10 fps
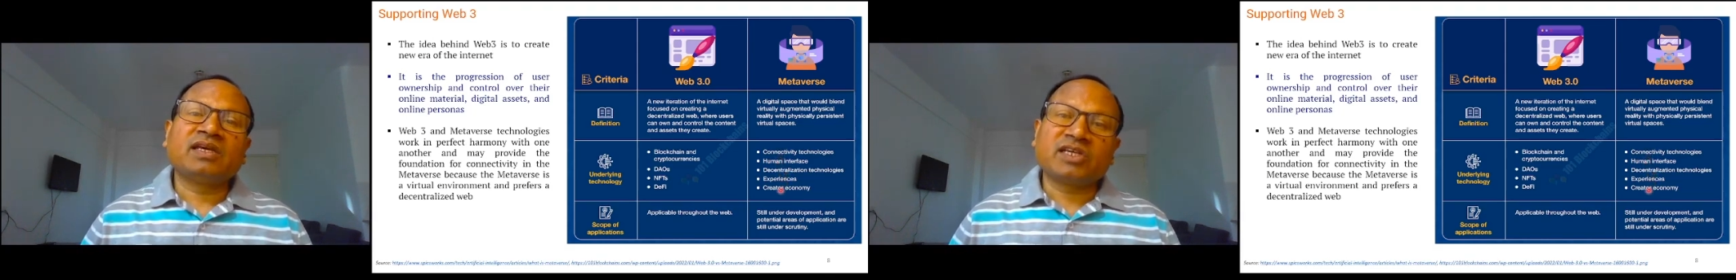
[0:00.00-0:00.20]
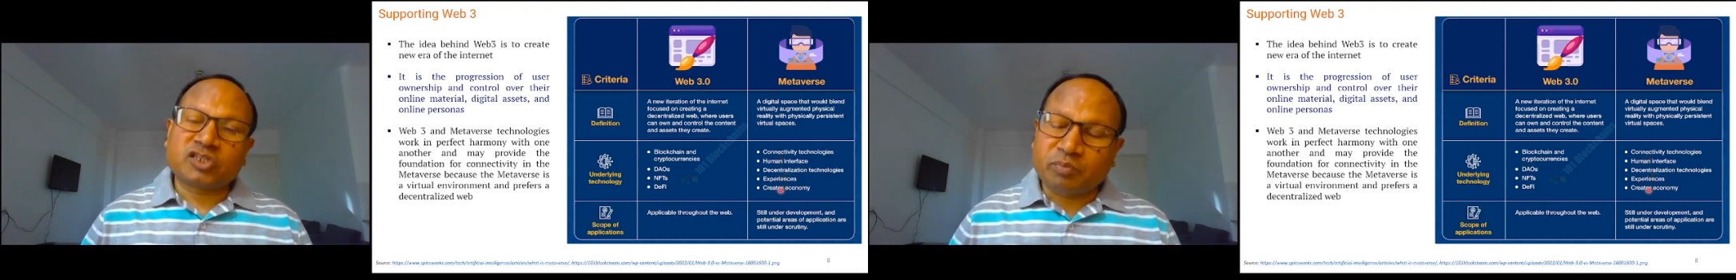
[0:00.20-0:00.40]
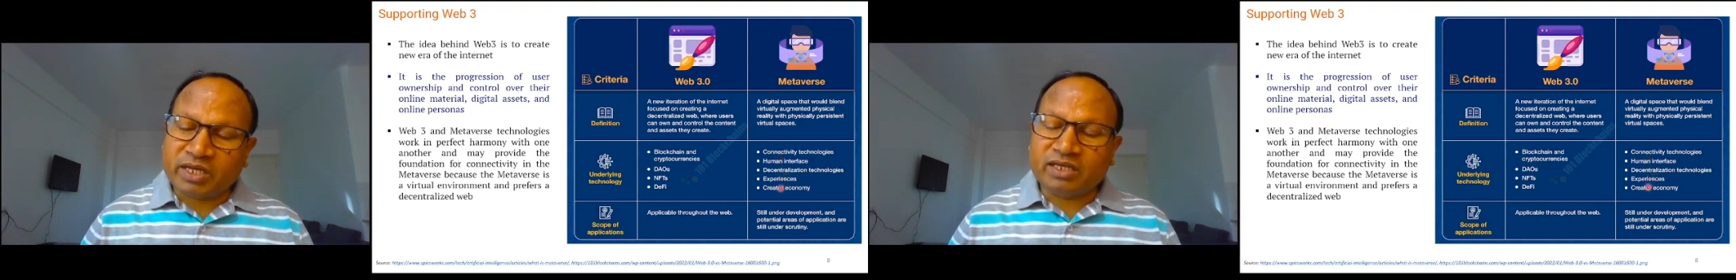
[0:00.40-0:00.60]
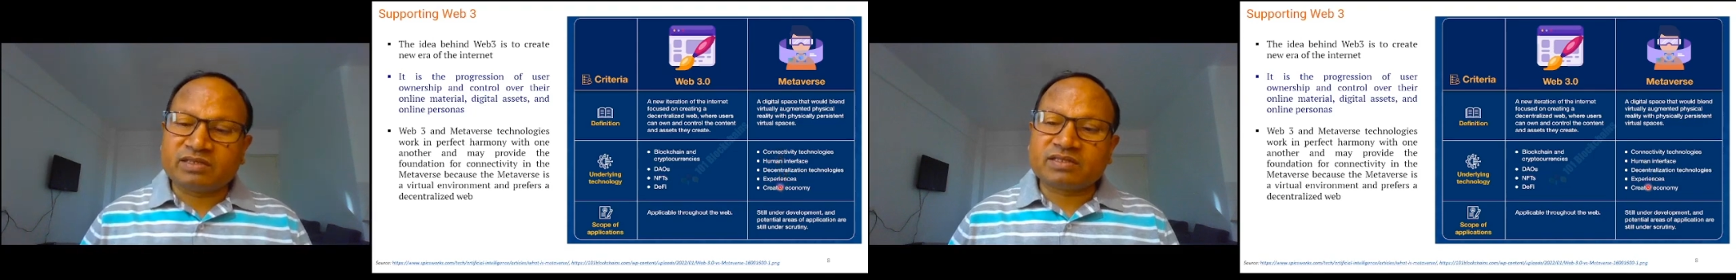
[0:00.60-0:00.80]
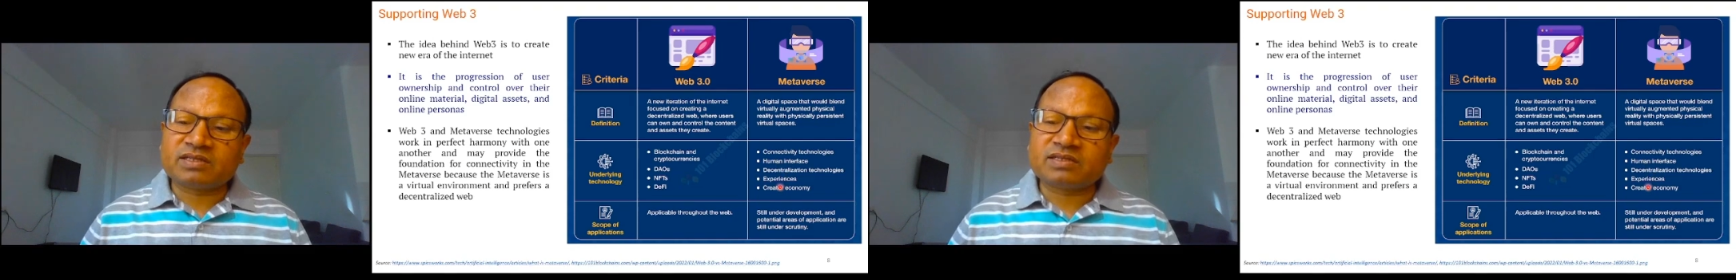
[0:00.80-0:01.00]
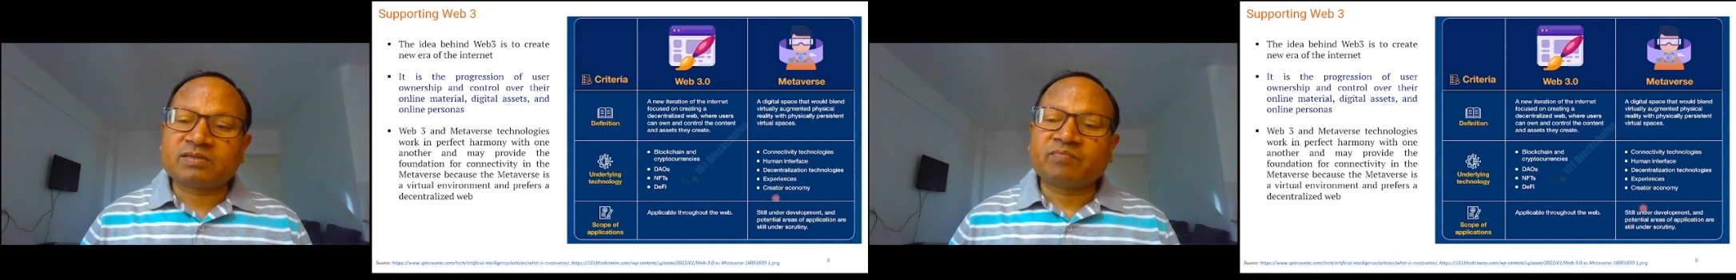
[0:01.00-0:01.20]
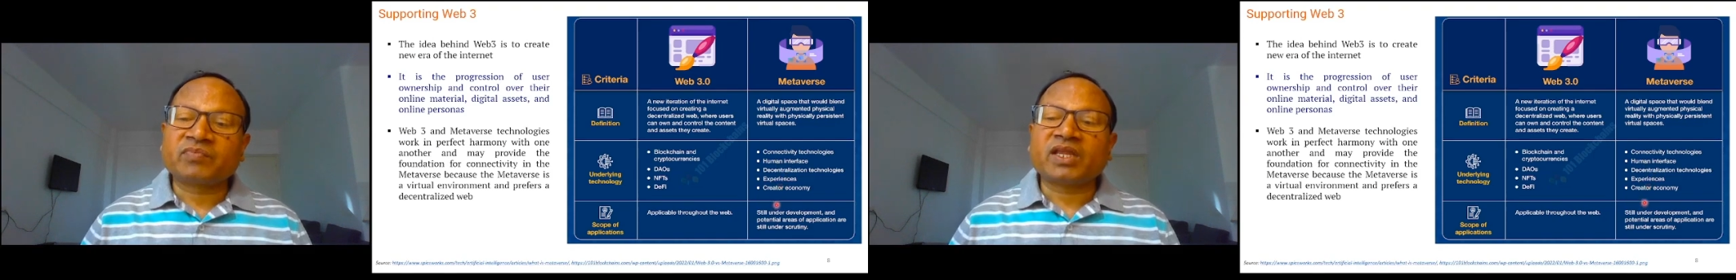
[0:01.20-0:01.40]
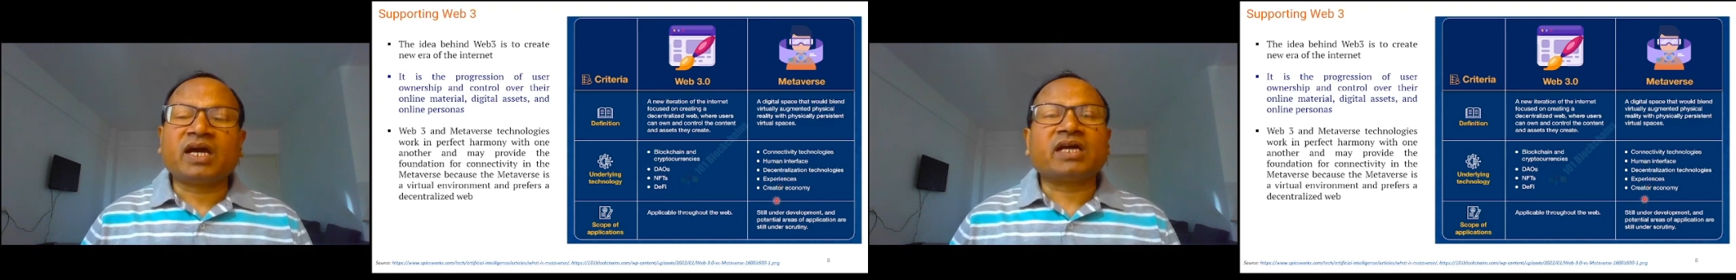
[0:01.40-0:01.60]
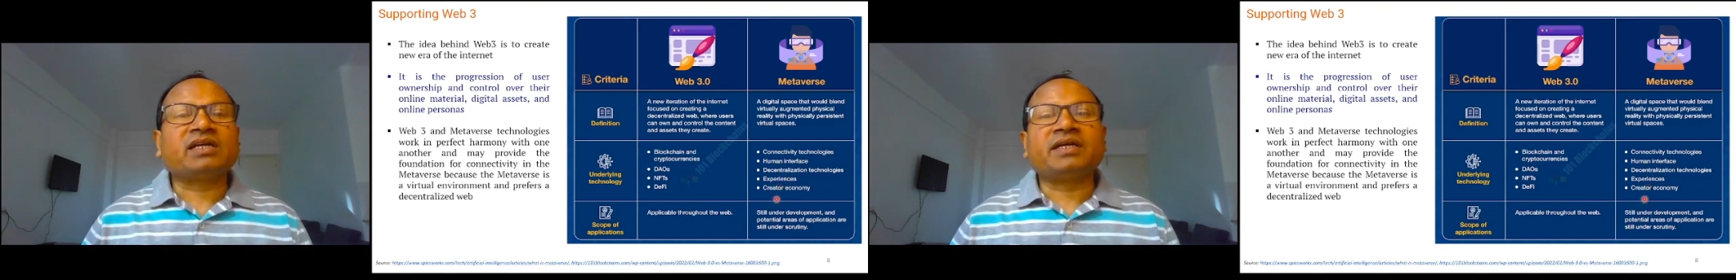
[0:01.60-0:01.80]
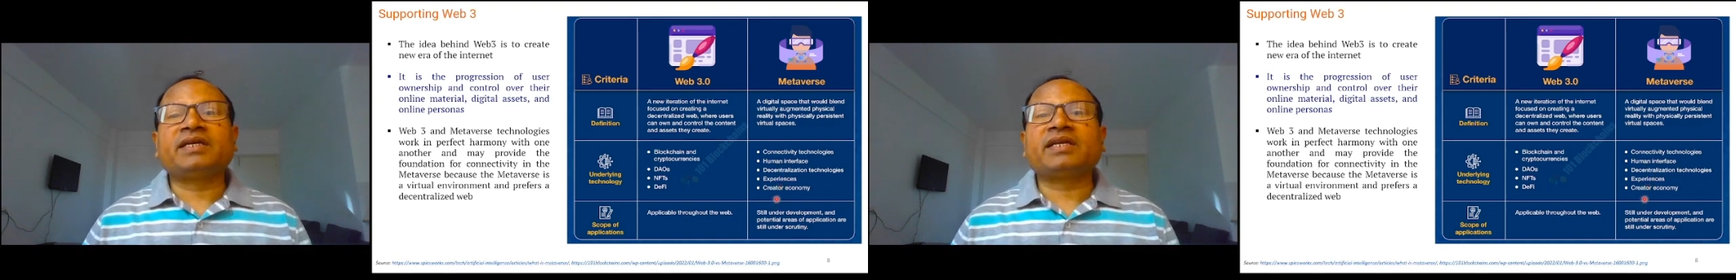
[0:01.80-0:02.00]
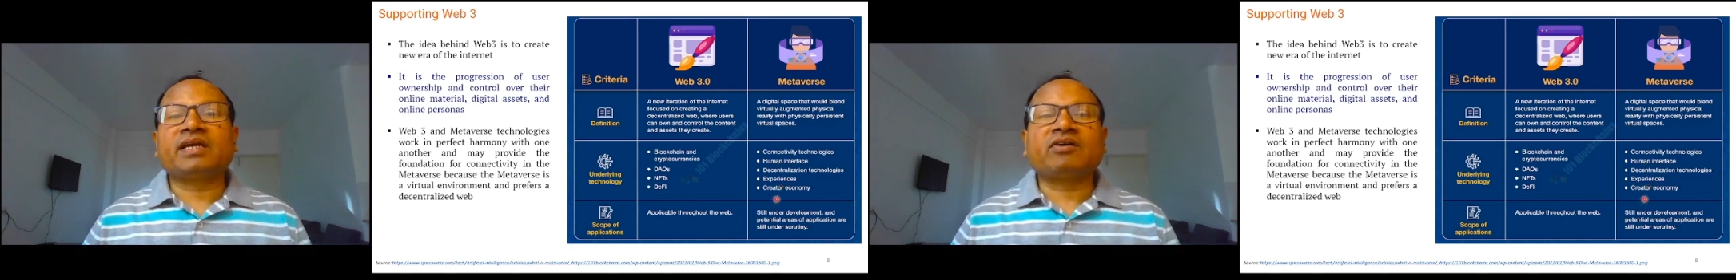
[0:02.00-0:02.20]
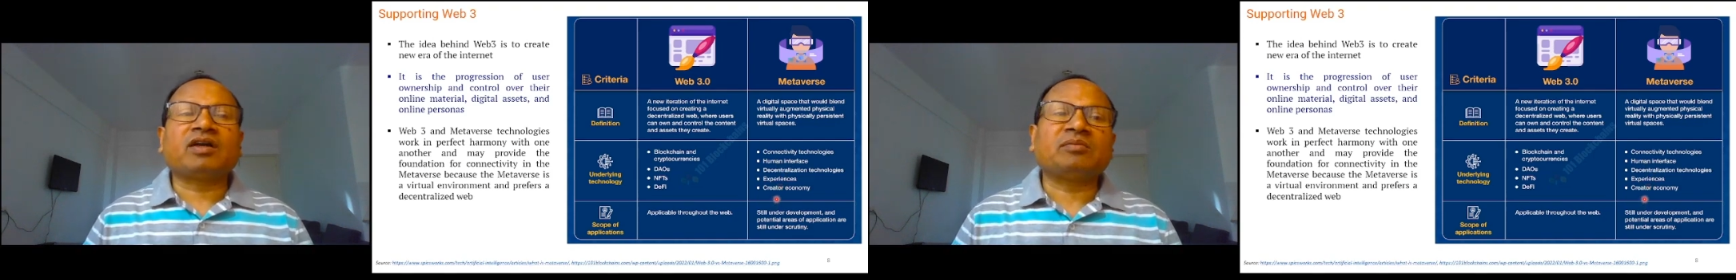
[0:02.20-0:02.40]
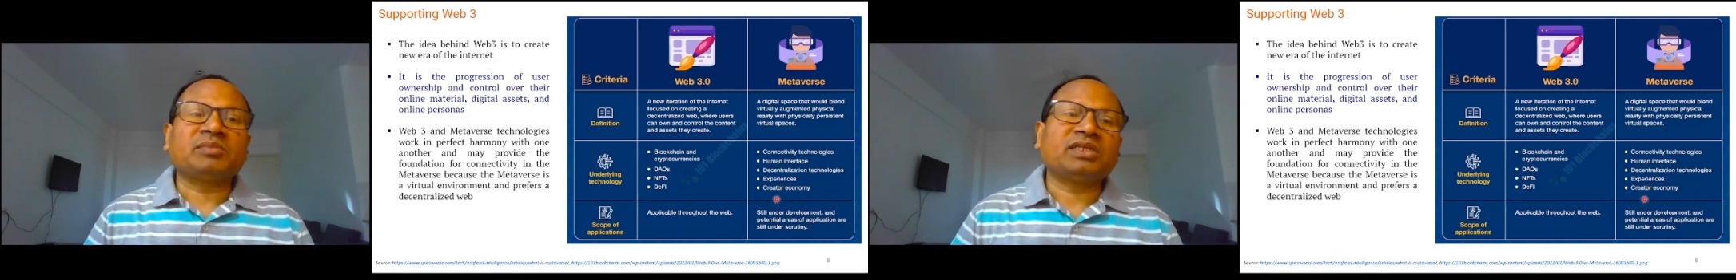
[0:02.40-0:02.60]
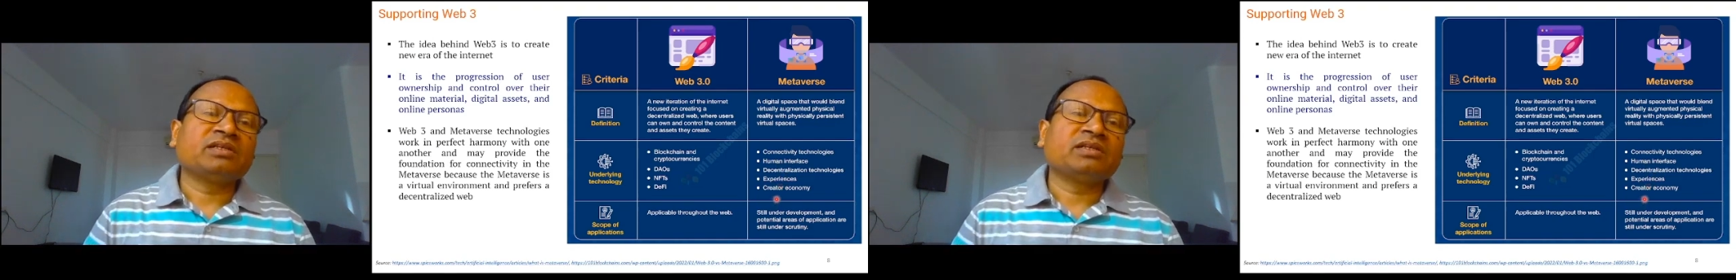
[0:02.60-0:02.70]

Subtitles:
experiences, and creator economy.